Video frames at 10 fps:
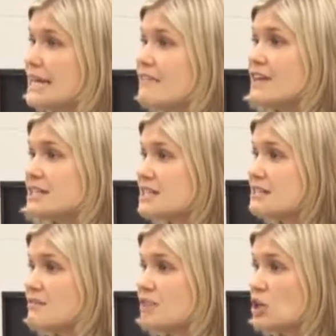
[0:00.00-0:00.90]
If that
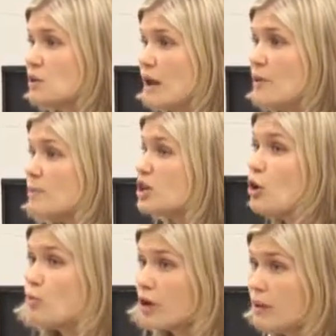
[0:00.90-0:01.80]
doesn't fill you up,
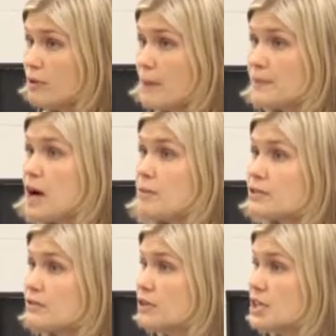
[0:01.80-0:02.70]
no problem. A couple
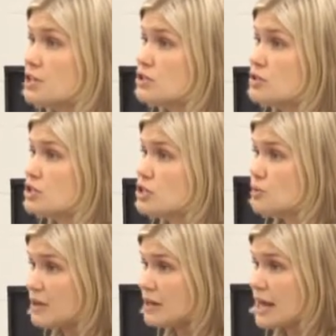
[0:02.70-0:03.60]
different things you can do
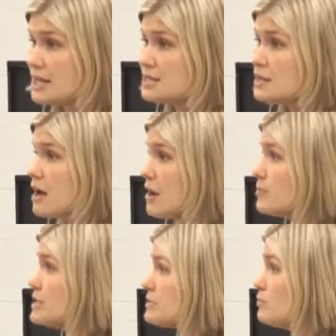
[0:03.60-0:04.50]
with a nice
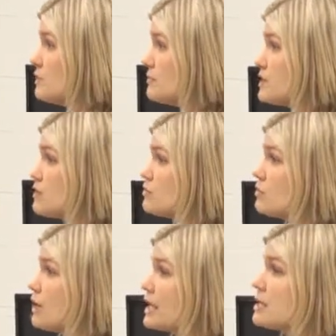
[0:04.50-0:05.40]
piece of beef
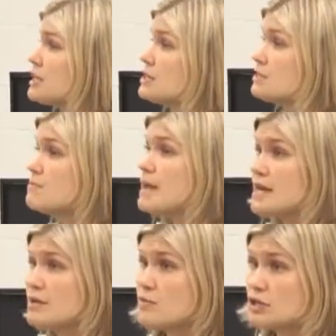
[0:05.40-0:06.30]
tenderloin to
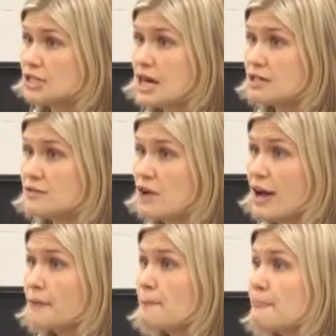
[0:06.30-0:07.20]
make it more
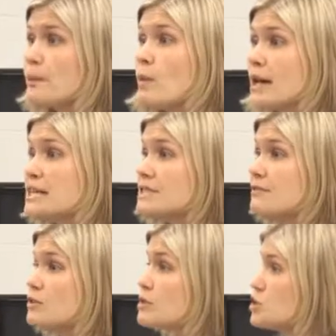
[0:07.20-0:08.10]
satisfying. One is
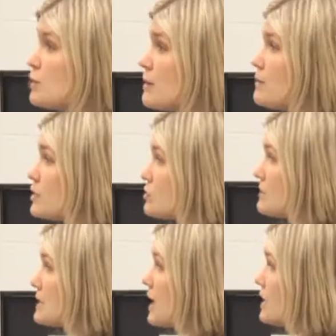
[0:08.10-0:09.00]
if you enjoy mushrooms and